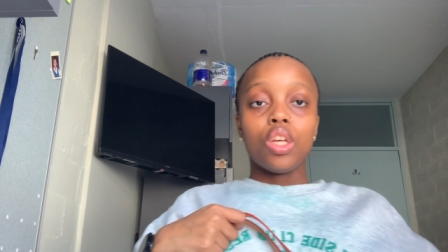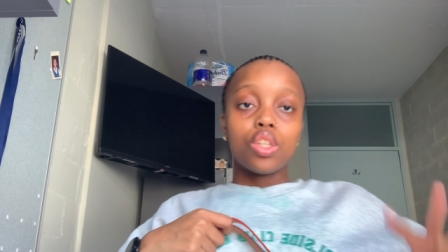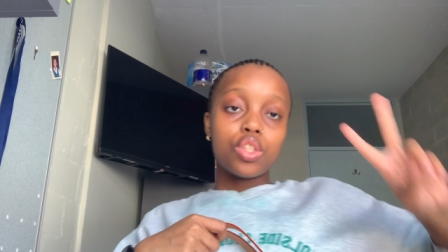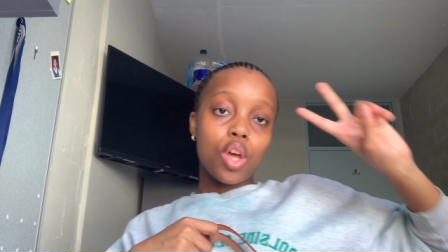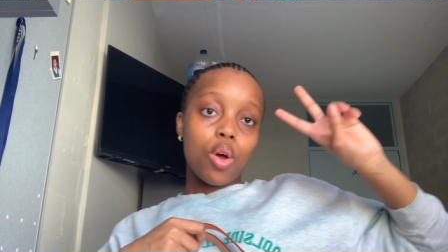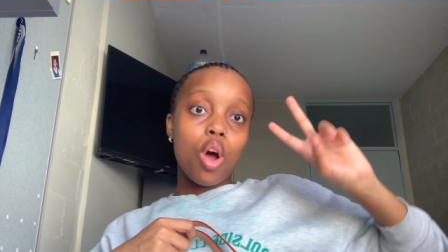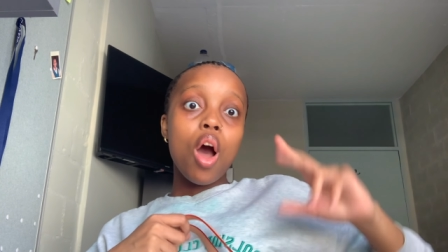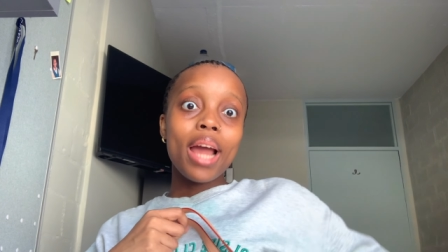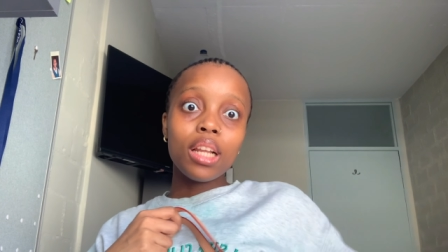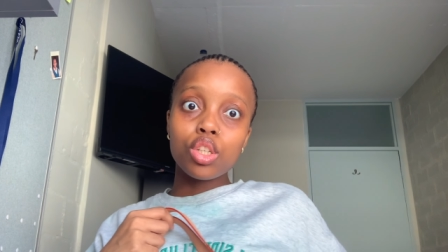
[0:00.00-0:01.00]
so
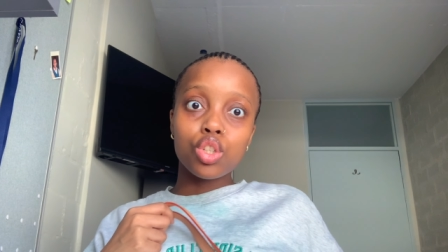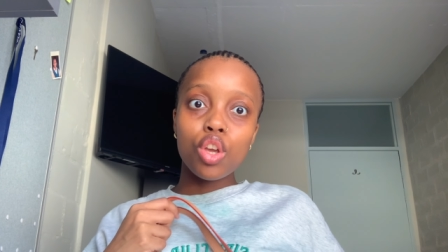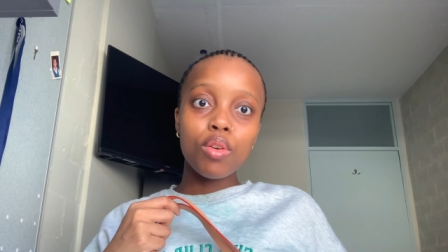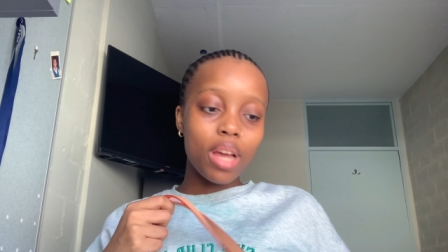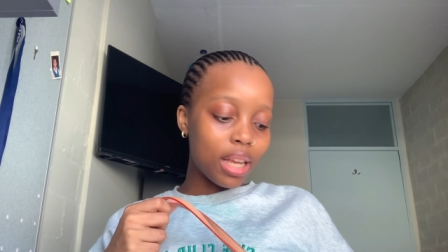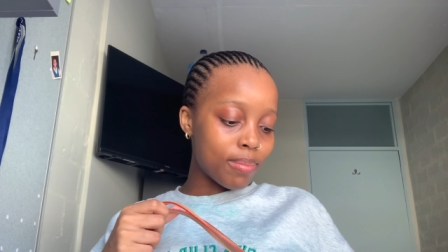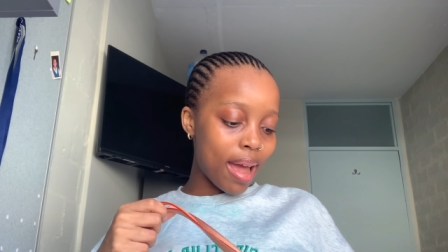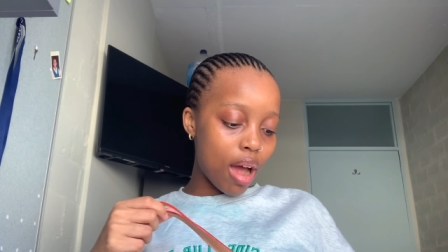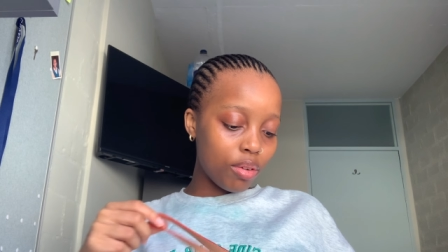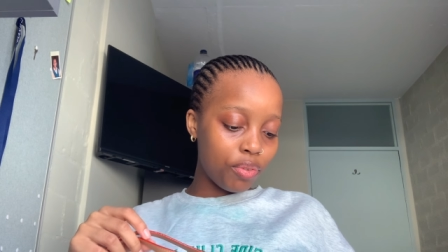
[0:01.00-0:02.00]
oh i need to show you guys
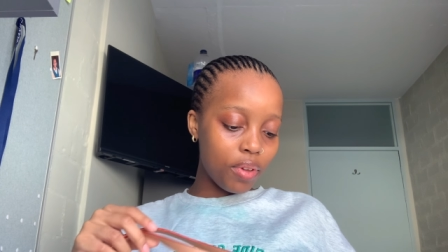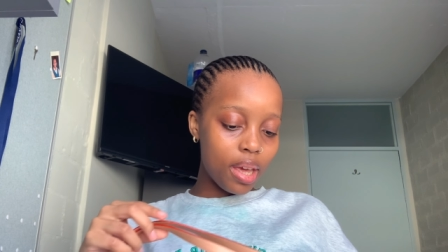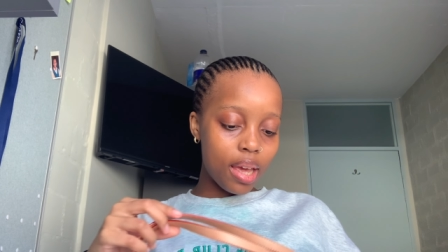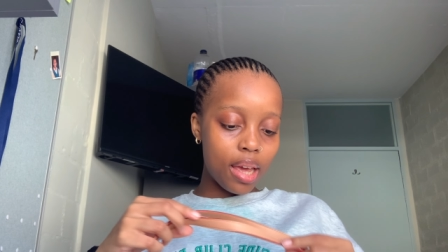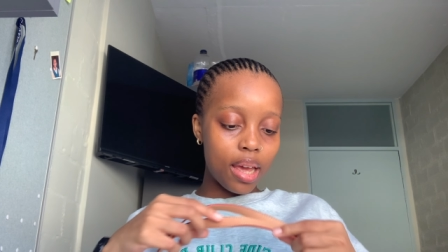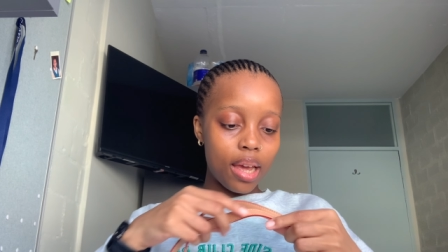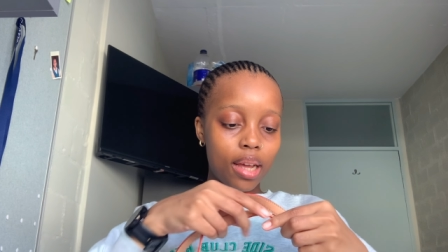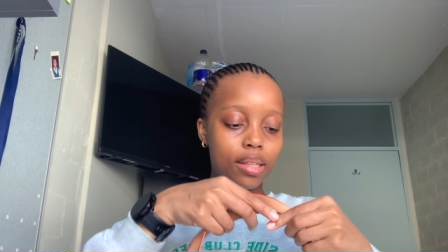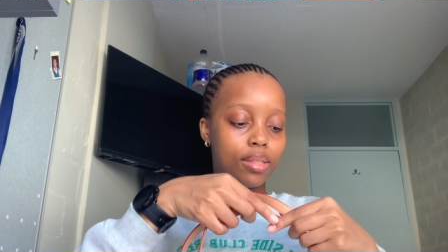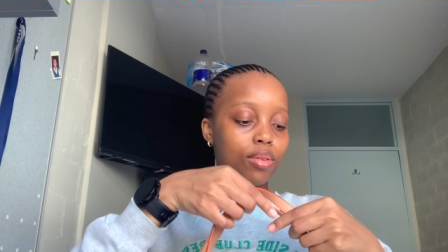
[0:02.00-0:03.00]
my
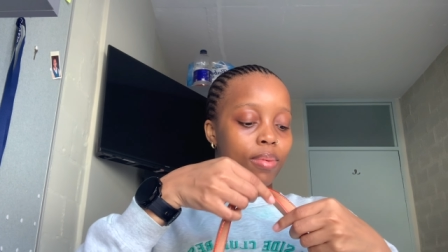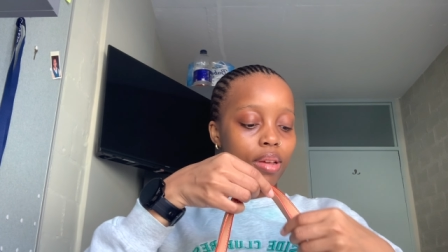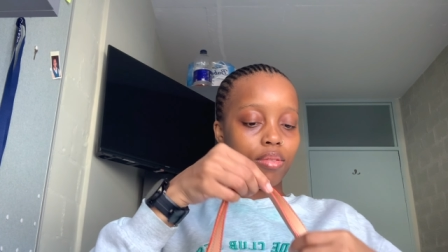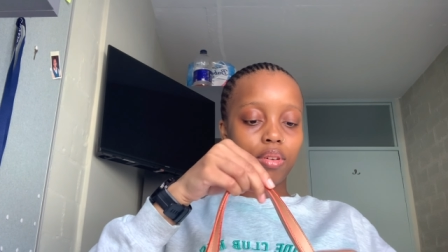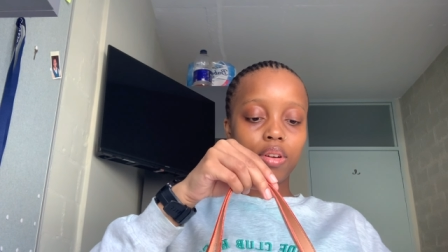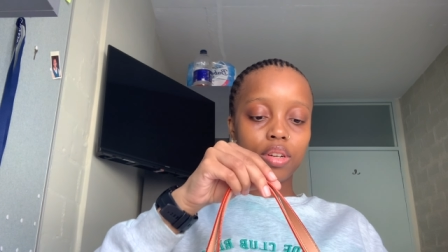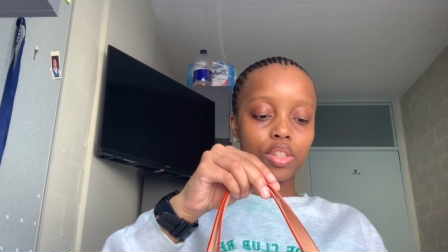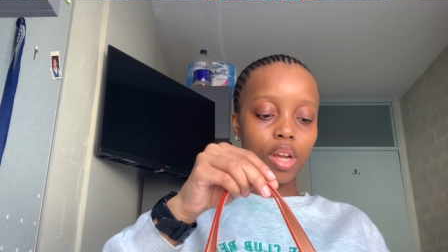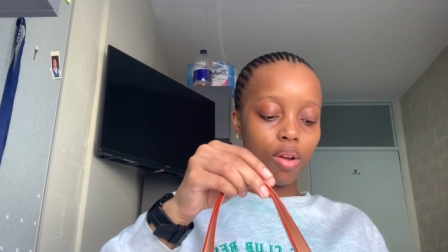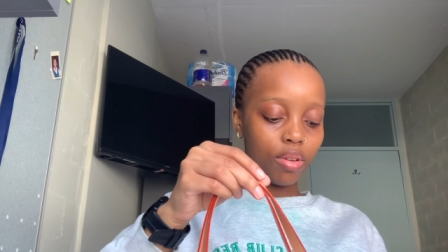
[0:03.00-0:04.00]
outfits oh my
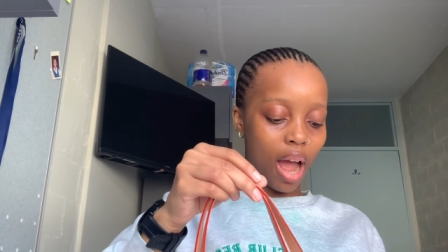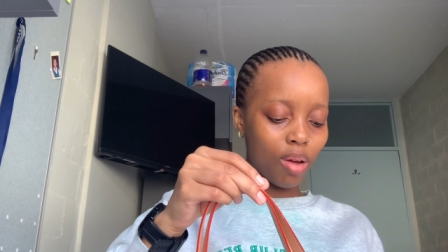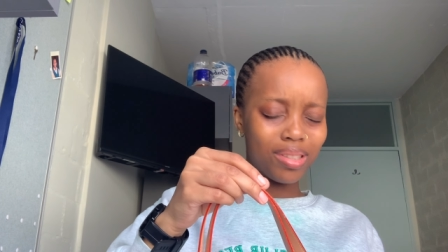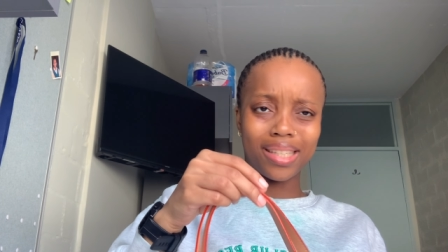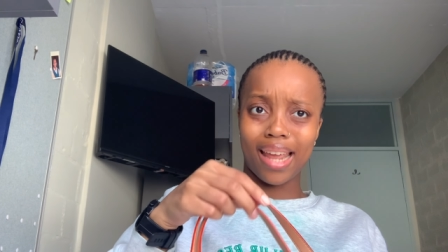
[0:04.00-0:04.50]
gosh how how